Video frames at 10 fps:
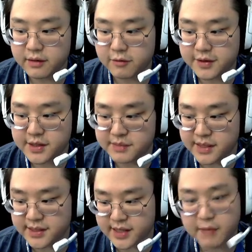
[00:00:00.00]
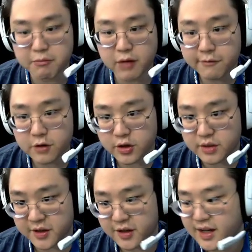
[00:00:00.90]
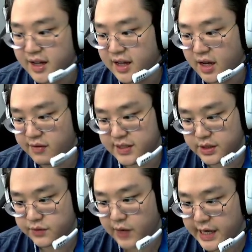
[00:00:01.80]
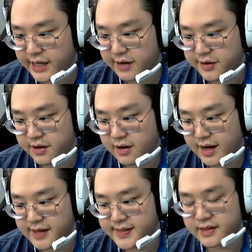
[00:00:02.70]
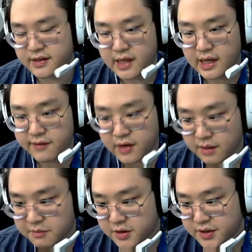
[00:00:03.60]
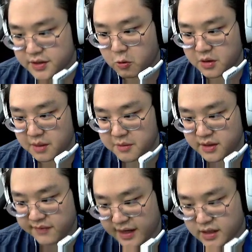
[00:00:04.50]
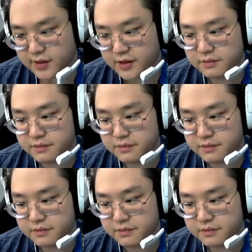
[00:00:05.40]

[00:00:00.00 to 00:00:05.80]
What this means is I can play for Tryndamere if he starts fighting down here, and it's in even numbers or numbers advantage fight.